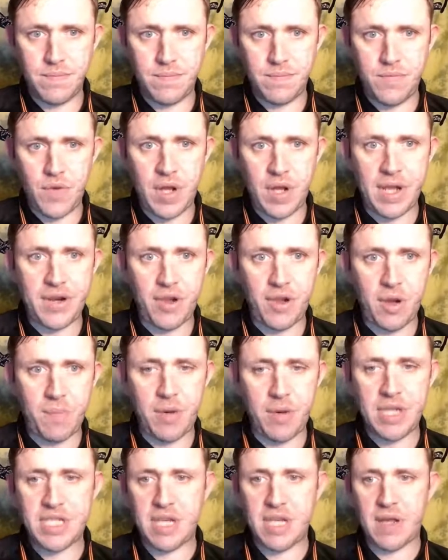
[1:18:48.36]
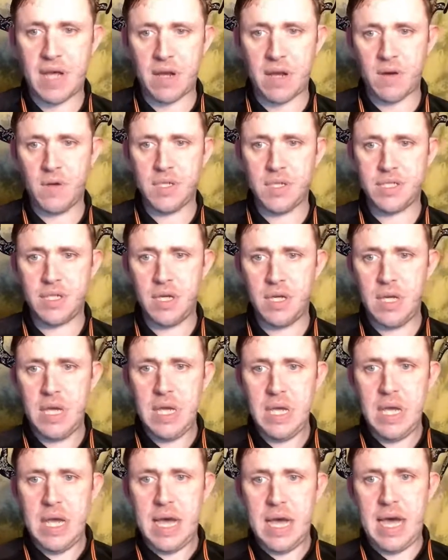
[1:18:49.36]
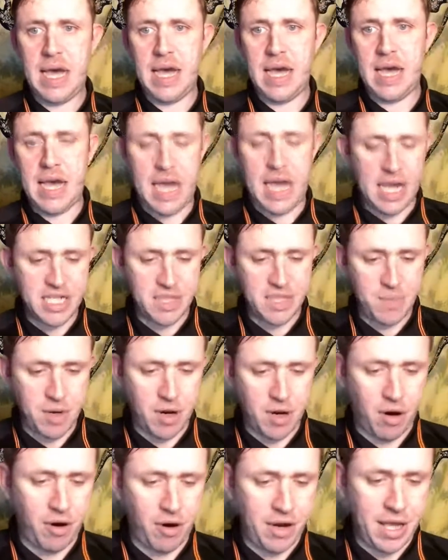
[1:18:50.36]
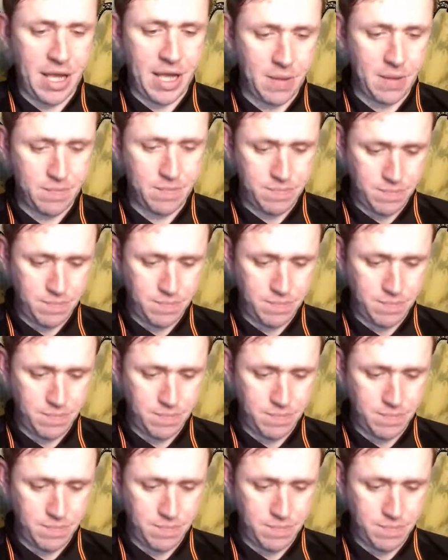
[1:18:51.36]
Really do appreciate that, Lois. Ashley McCartney.